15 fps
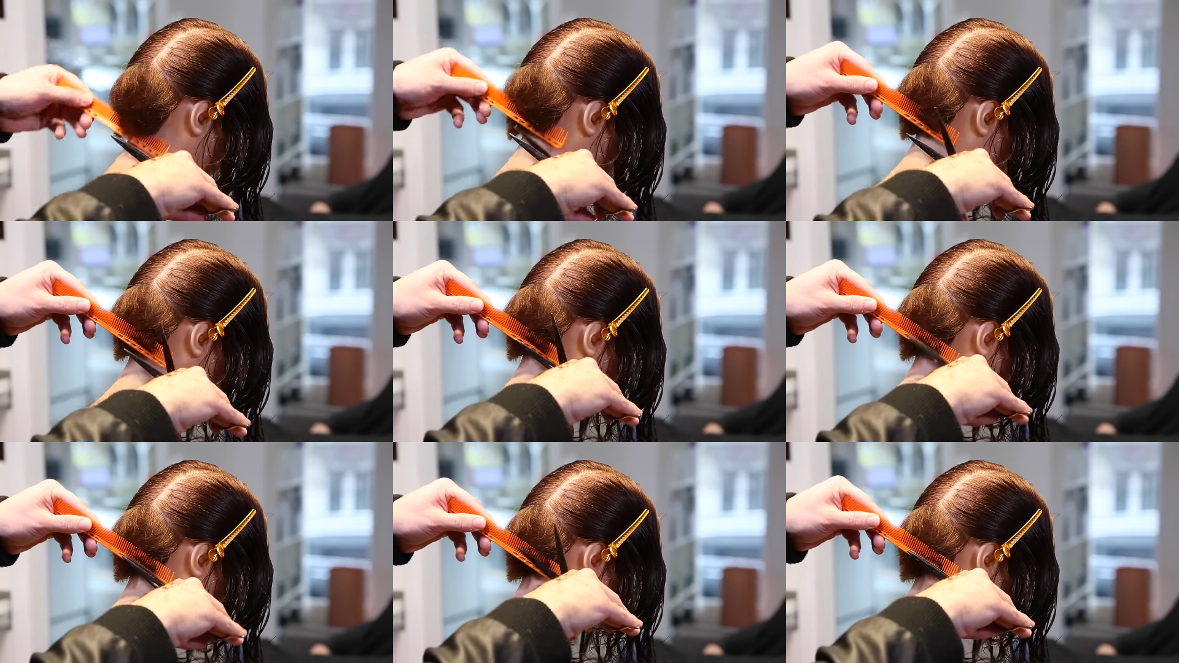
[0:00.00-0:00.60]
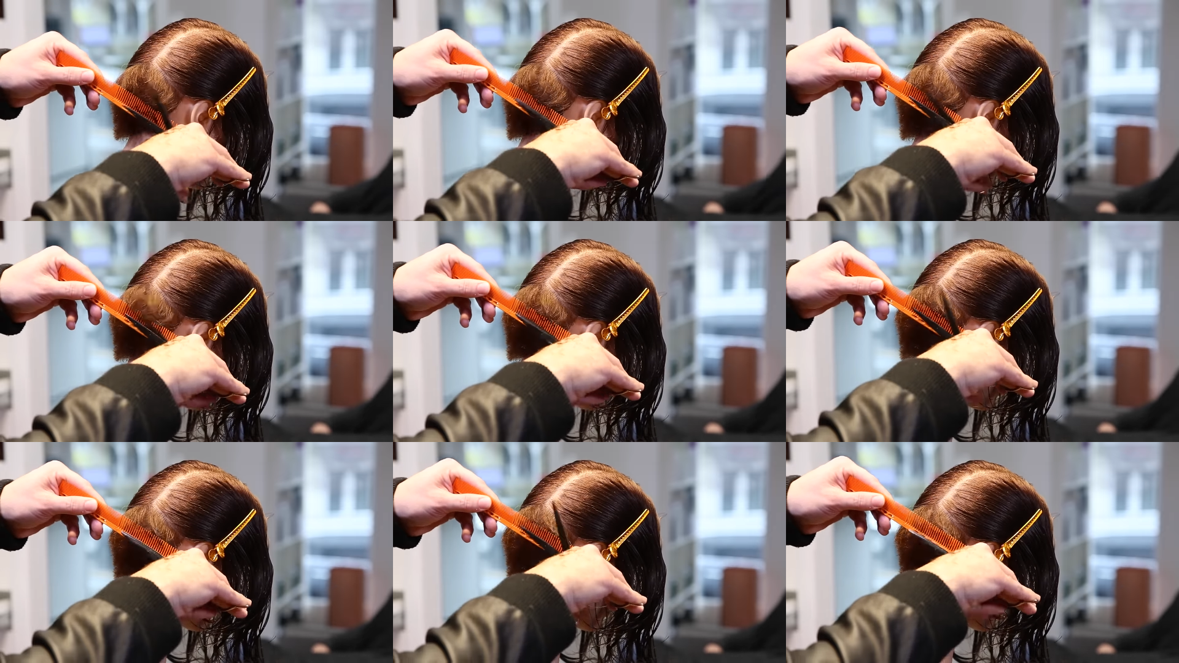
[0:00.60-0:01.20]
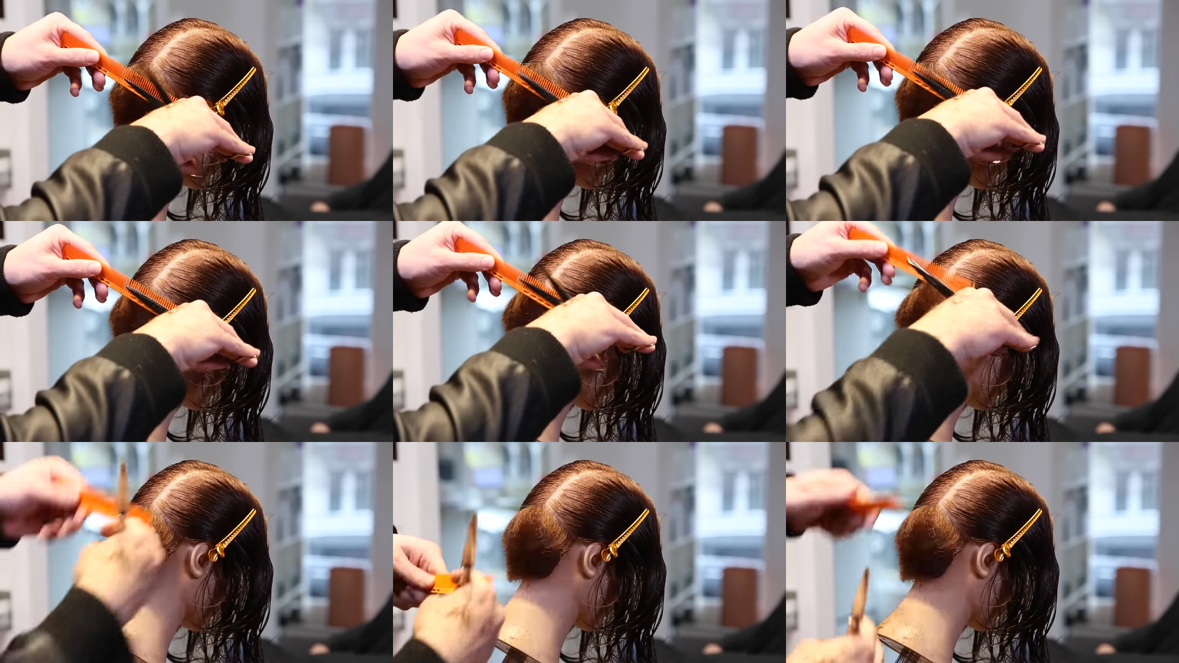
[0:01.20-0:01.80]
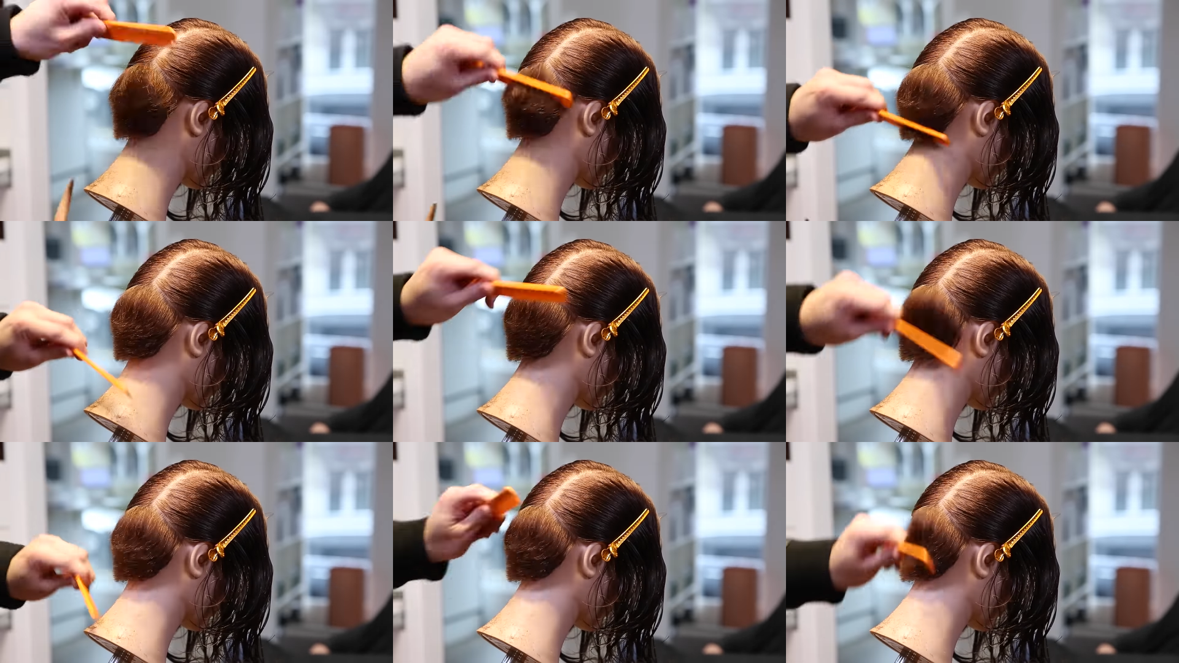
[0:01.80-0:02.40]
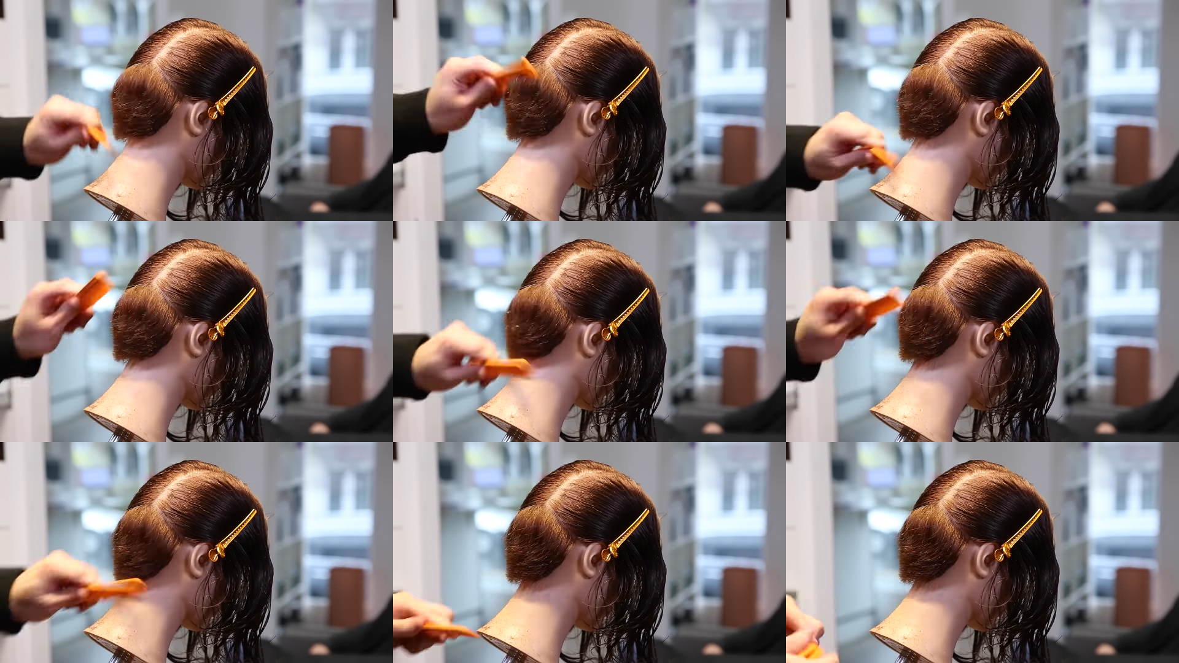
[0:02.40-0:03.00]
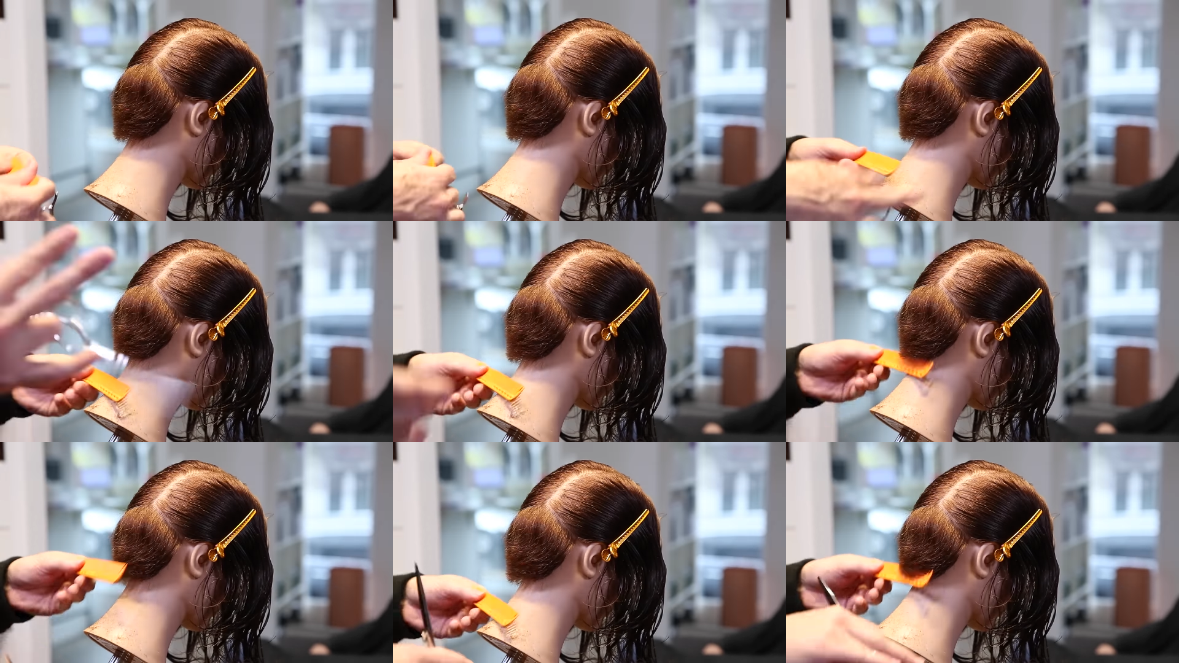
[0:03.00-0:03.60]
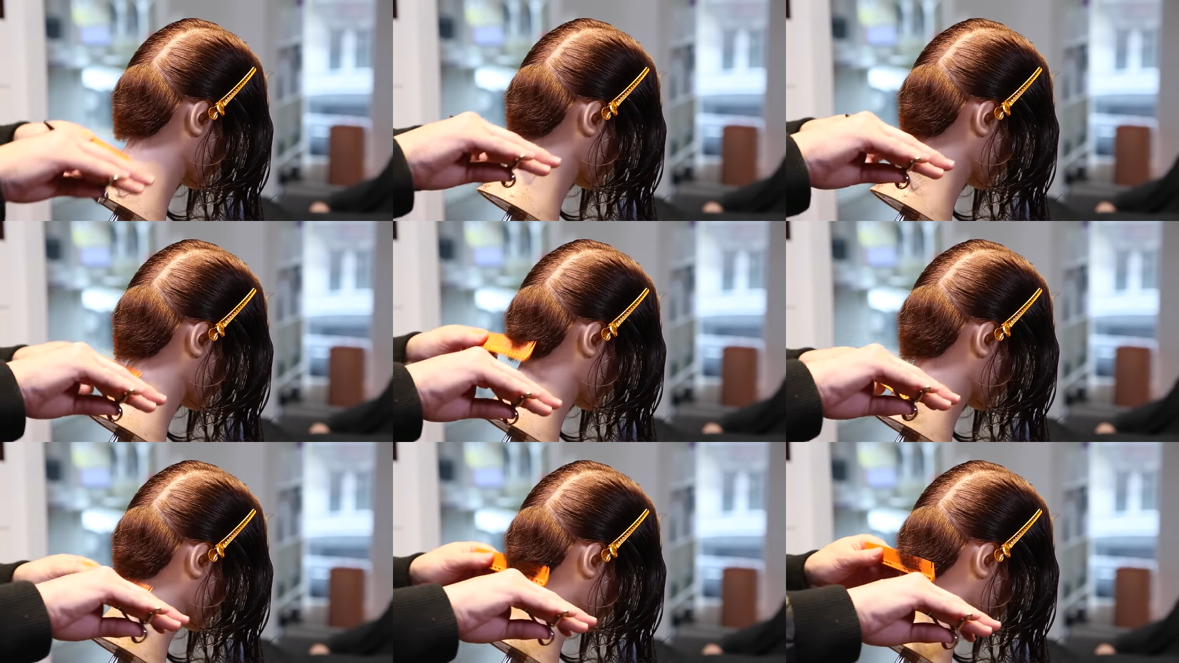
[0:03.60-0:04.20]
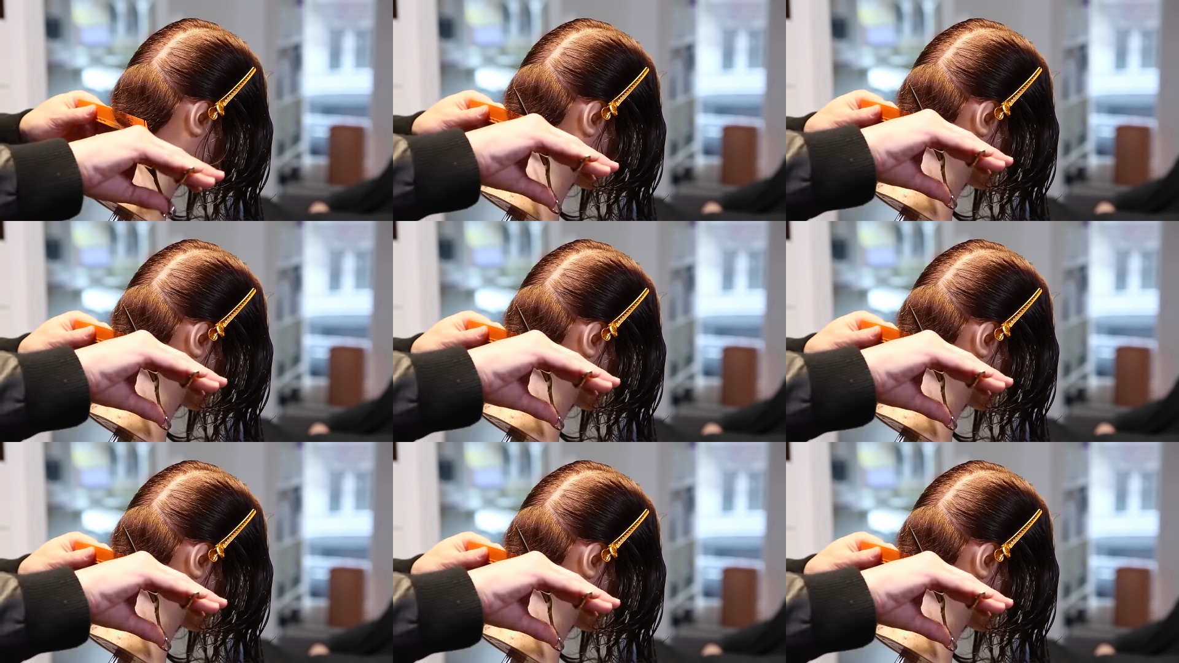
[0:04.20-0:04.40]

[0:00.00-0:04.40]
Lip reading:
No face is visible, so there are no lips to read.